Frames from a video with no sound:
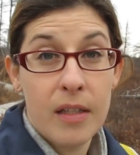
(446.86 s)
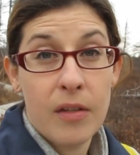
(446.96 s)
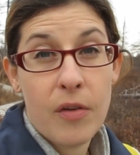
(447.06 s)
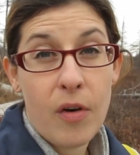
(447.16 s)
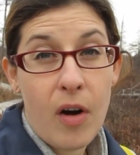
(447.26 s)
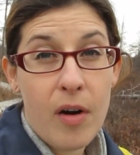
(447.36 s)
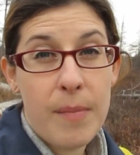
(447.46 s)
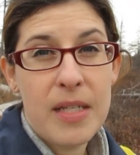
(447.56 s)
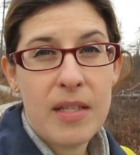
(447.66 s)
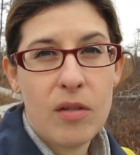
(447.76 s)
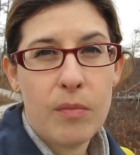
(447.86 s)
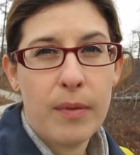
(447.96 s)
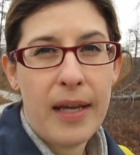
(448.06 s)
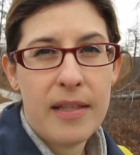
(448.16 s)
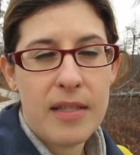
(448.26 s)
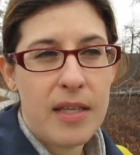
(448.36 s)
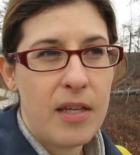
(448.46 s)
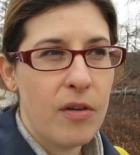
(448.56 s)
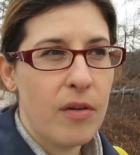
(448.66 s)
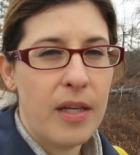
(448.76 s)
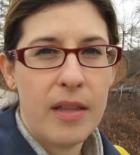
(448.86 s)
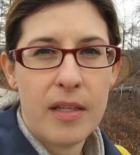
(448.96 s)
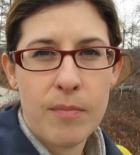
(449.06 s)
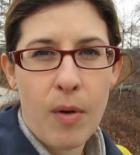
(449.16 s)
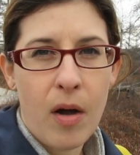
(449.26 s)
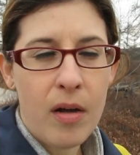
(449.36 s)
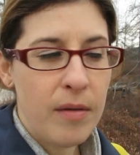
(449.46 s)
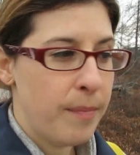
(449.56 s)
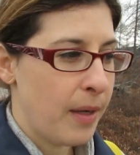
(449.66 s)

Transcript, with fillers: There are medicinal plants here in this bog,